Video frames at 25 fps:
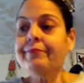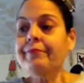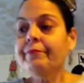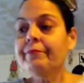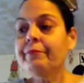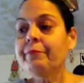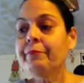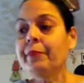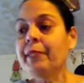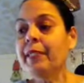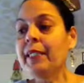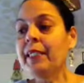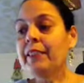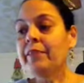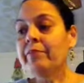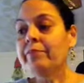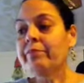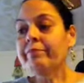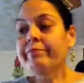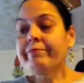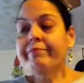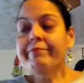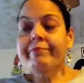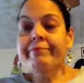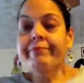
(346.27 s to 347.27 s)
But,
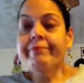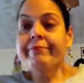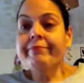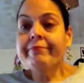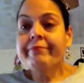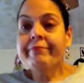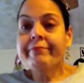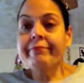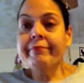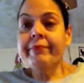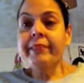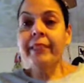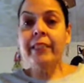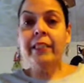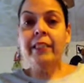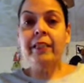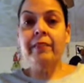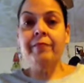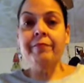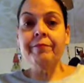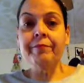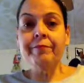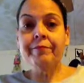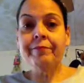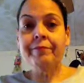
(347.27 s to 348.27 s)
you know,
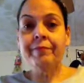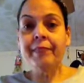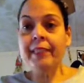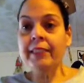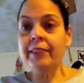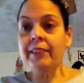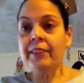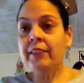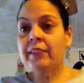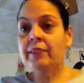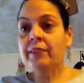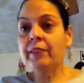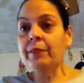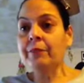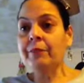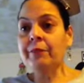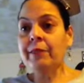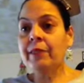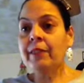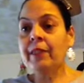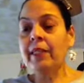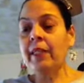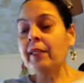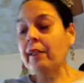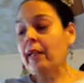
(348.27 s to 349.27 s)
that's just
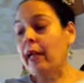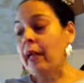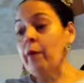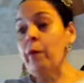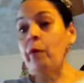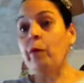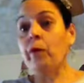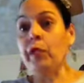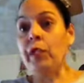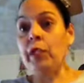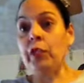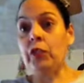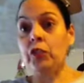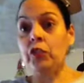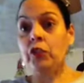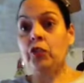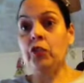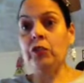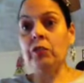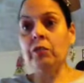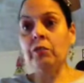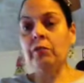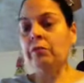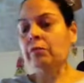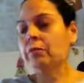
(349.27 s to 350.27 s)
something that I
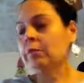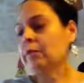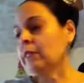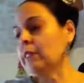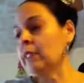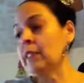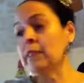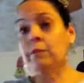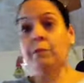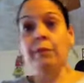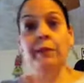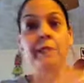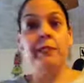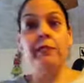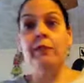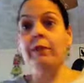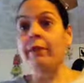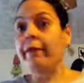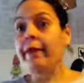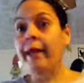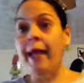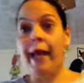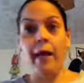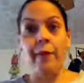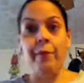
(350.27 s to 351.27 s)
wish. Doesn't mean it's
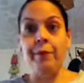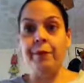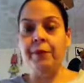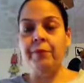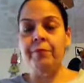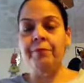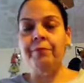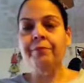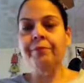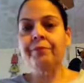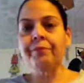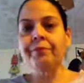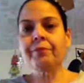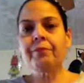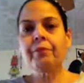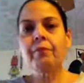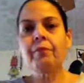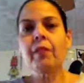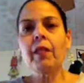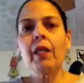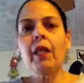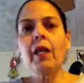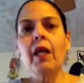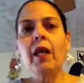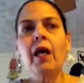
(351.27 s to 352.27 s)
going to happen.
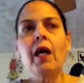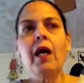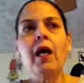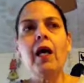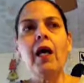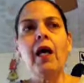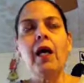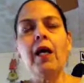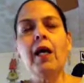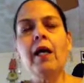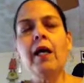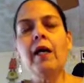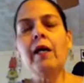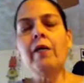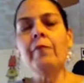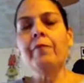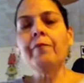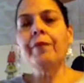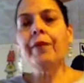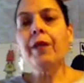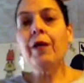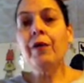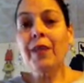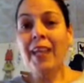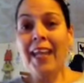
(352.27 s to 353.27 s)
Um,
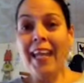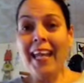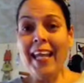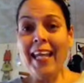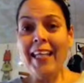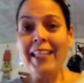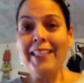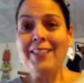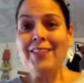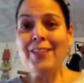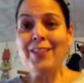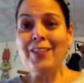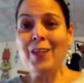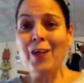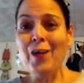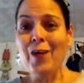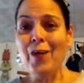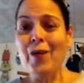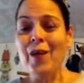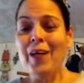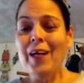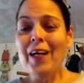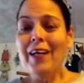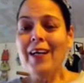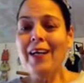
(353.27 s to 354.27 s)
okay,
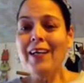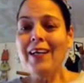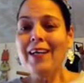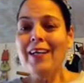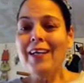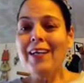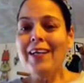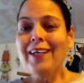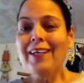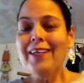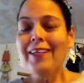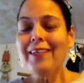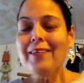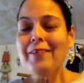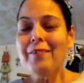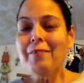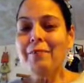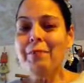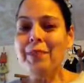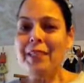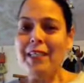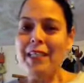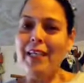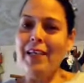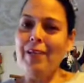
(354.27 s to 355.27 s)
so
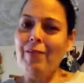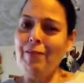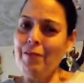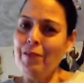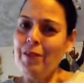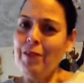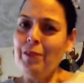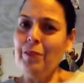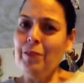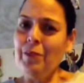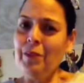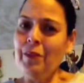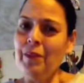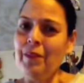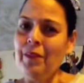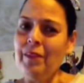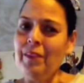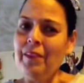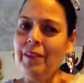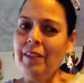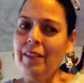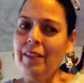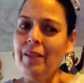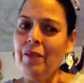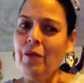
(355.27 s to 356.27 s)
be comfortable
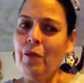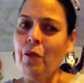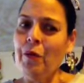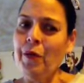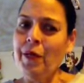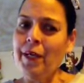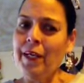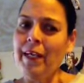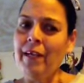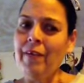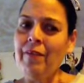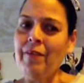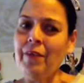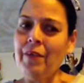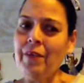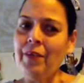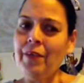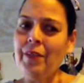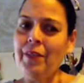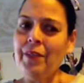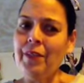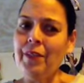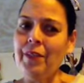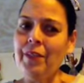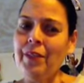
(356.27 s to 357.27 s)

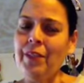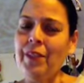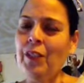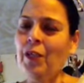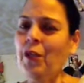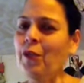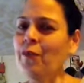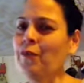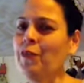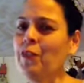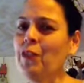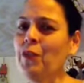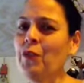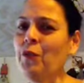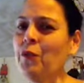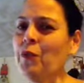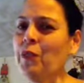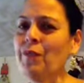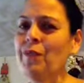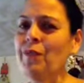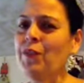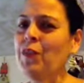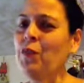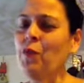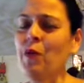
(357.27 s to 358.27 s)
wherever you know if you
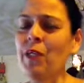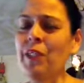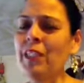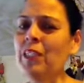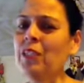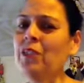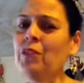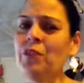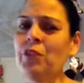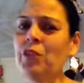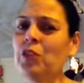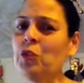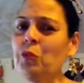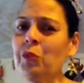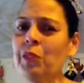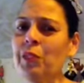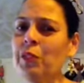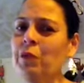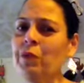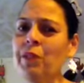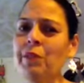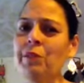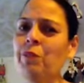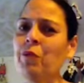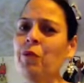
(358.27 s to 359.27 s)
if you want to lose
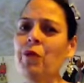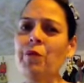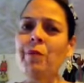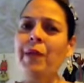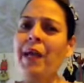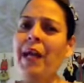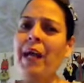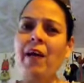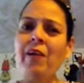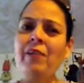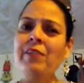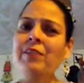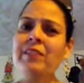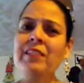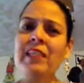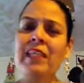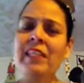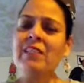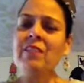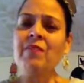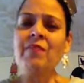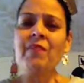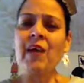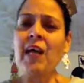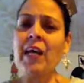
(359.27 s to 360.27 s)
21 more pounds
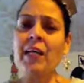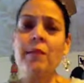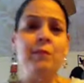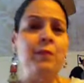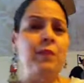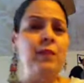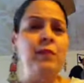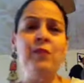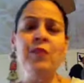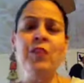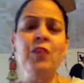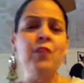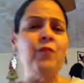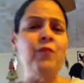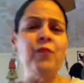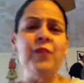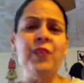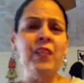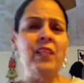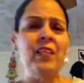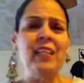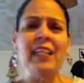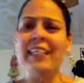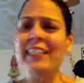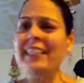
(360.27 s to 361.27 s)
that's fine but if you
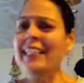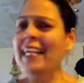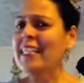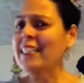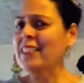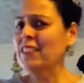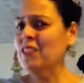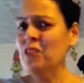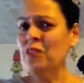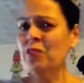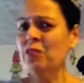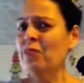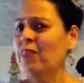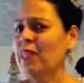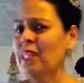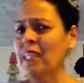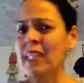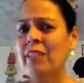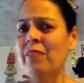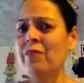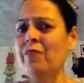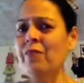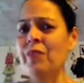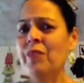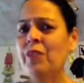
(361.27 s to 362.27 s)
feel like that's too
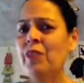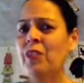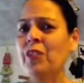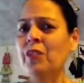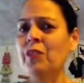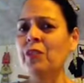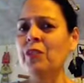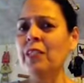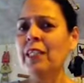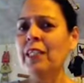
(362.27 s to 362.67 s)
thin for you